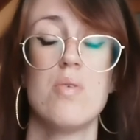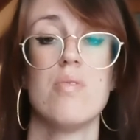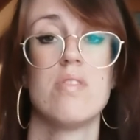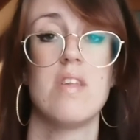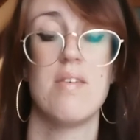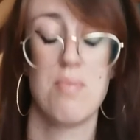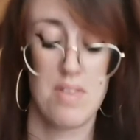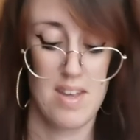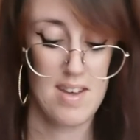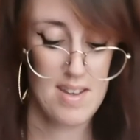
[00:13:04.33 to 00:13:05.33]
cool stuff
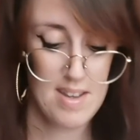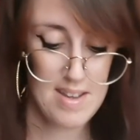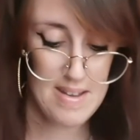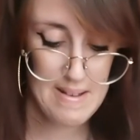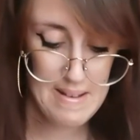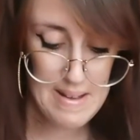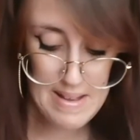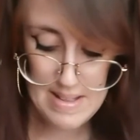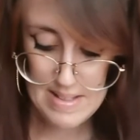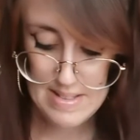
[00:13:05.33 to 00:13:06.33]
with it.
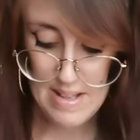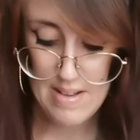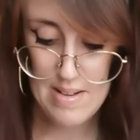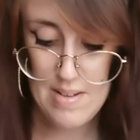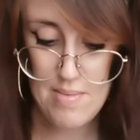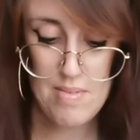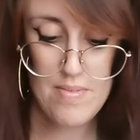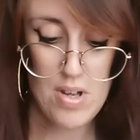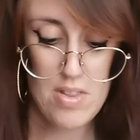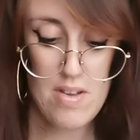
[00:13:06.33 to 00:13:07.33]
So we've
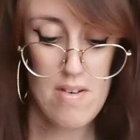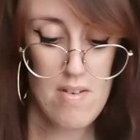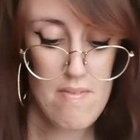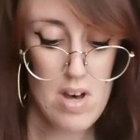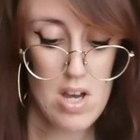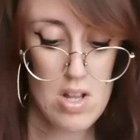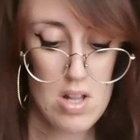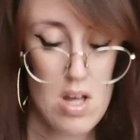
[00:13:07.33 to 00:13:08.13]
got the final